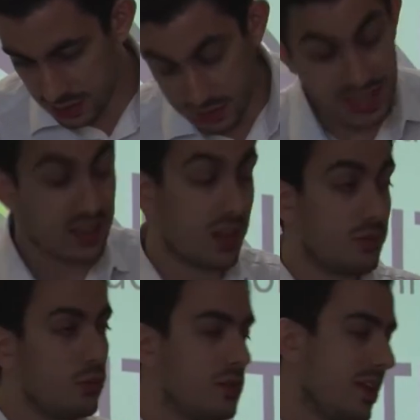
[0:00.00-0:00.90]
then
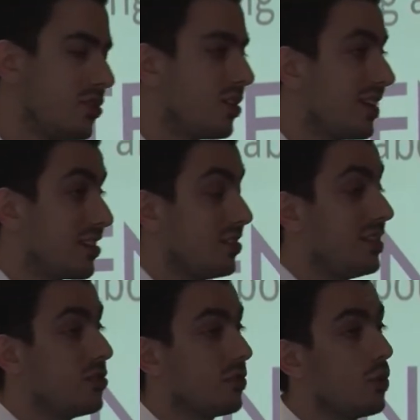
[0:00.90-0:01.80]
I've already mentioned our National
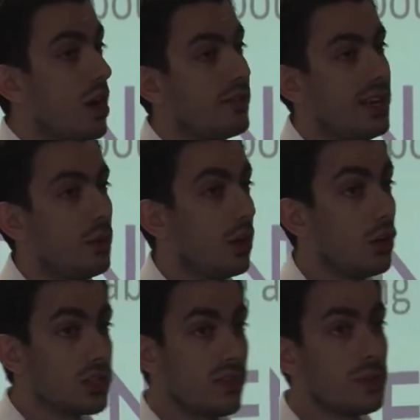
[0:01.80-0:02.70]
Teacher Inquiry Network.
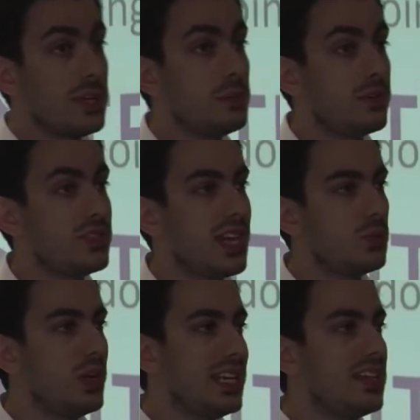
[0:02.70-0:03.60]
Lots of other people have
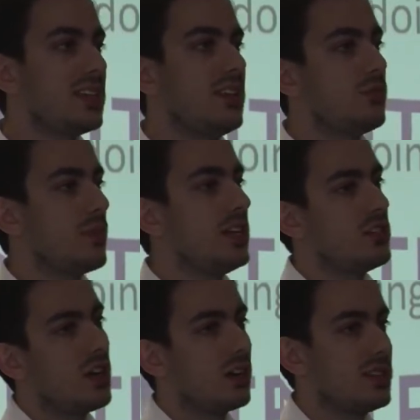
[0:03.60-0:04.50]
said, we need an
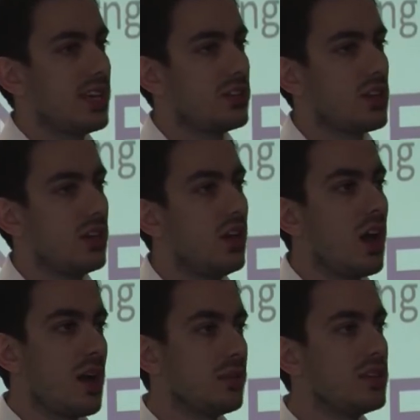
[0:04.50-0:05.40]
information architecture.
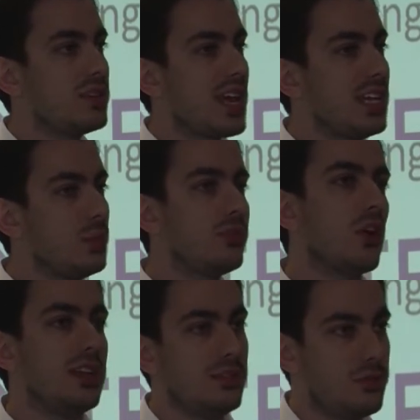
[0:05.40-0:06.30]
I'm going to say, we've
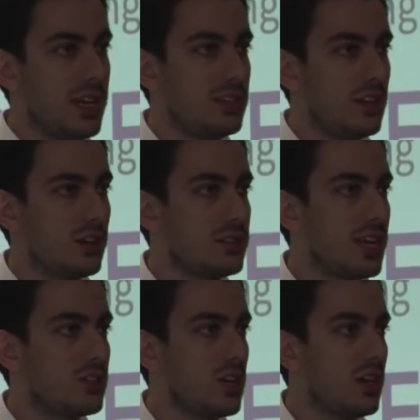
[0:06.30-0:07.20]
got an information
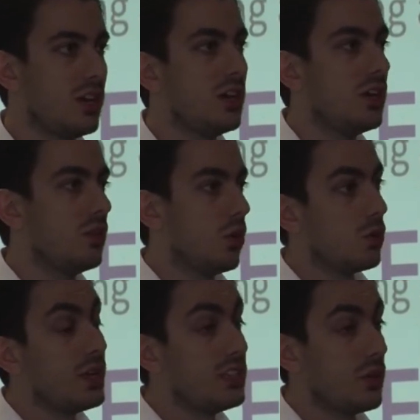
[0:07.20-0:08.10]
architecture. What
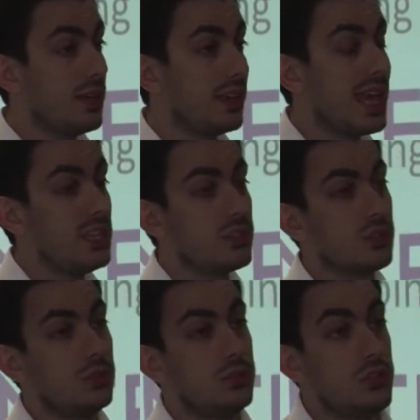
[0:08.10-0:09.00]
are we doing? Any
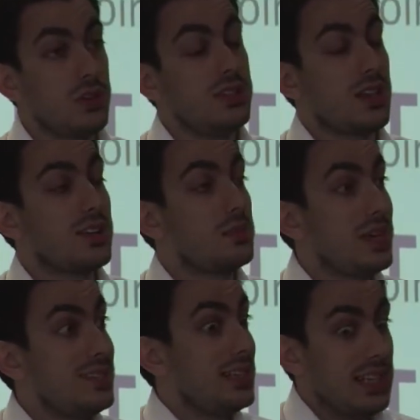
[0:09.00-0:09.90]
school who joins us,
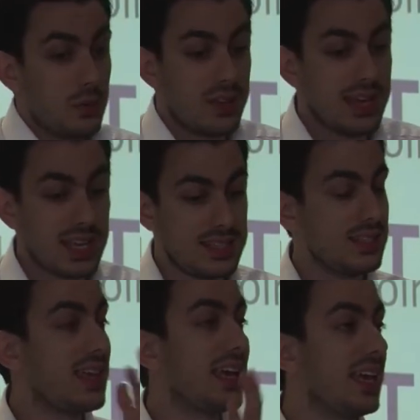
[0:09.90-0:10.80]
basically, what are they
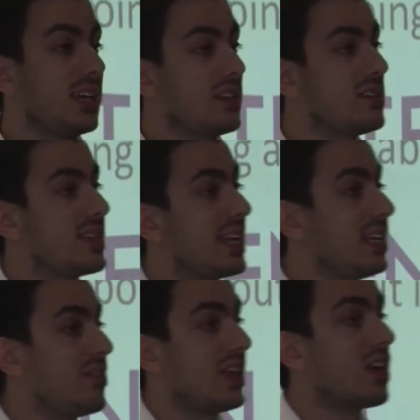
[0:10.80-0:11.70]
getting? They're getting an
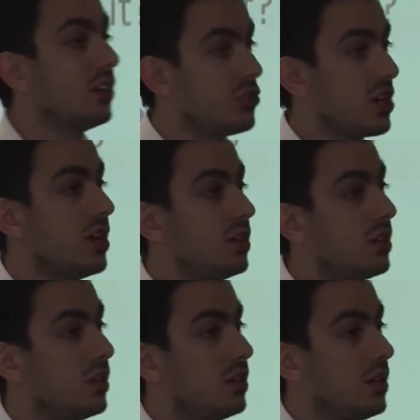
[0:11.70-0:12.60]
understanding of their culture
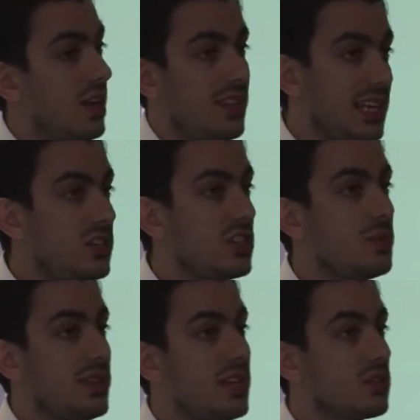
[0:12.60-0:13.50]
and the
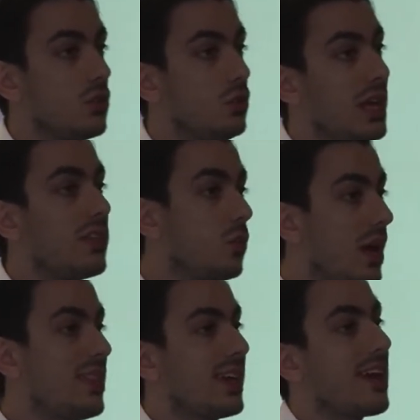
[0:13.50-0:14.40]
leadership in their school and the
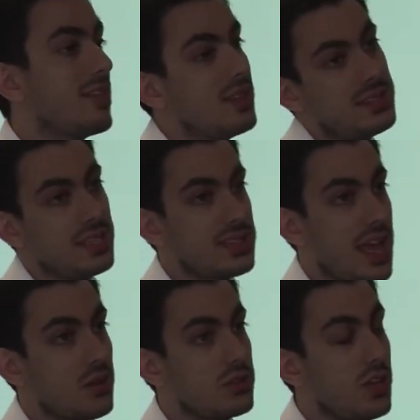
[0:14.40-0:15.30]
way they carry these things
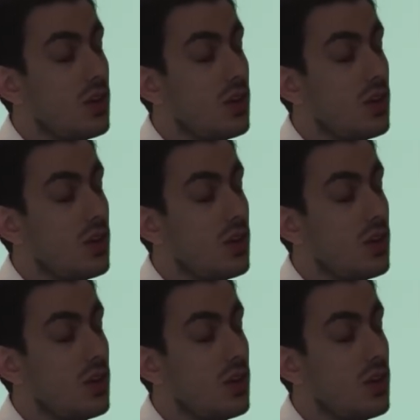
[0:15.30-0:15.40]
out.